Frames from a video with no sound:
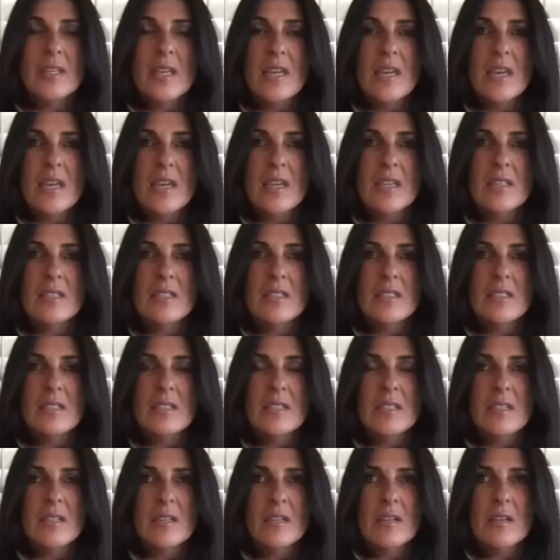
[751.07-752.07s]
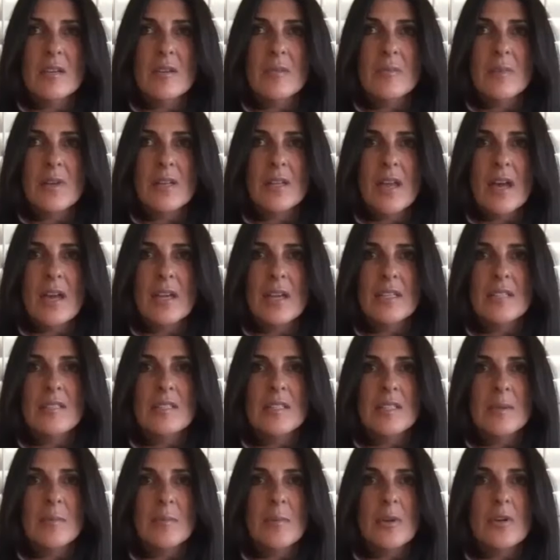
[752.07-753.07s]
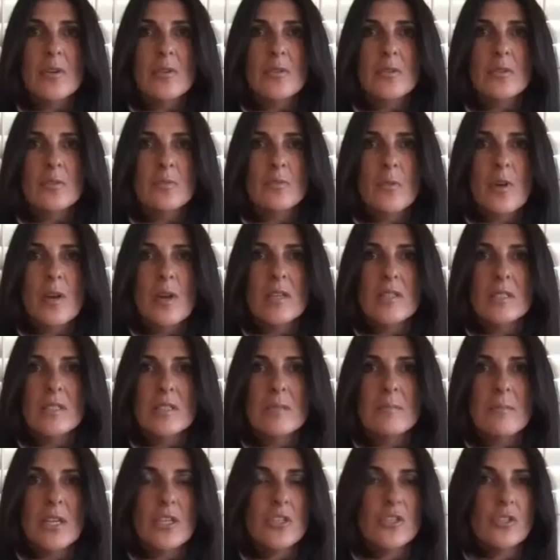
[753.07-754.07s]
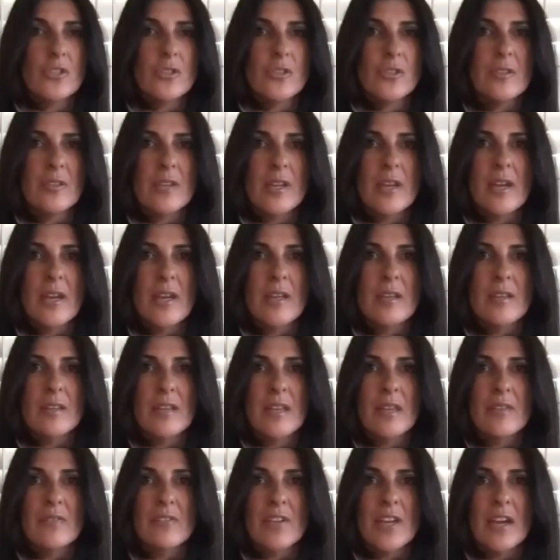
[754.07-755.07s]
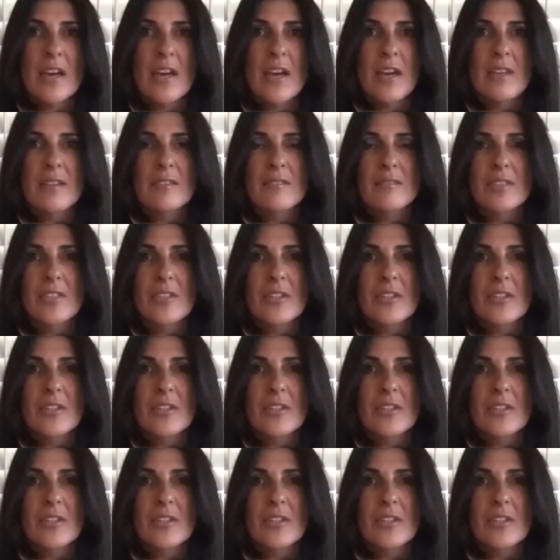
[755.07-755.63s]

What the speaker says: and a lot of CMOs want to make sure that they've got,